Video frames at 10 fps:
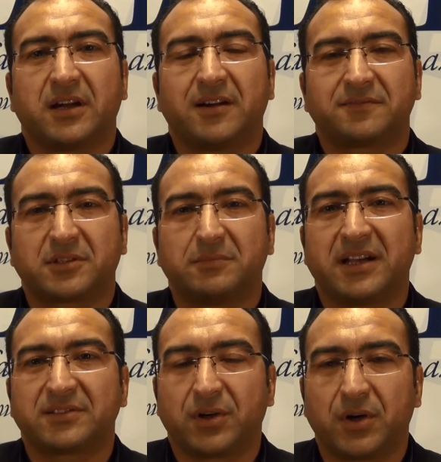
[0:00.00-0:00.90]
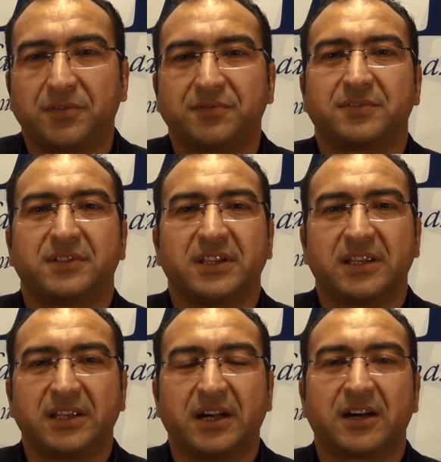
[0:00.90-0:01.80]
aftermath of
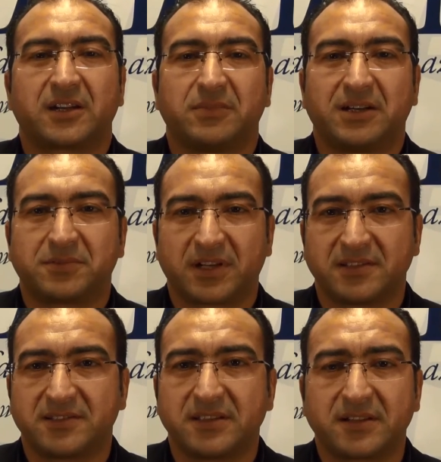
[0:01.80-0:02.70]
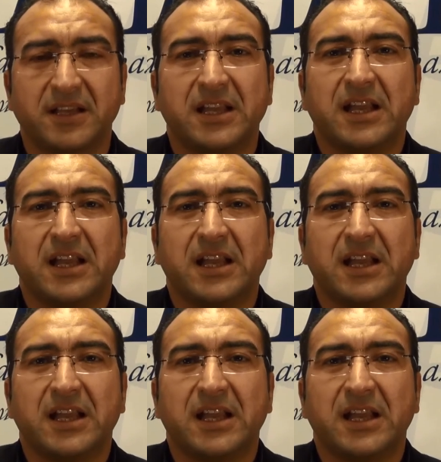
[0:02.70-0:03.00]
the Arab uprising.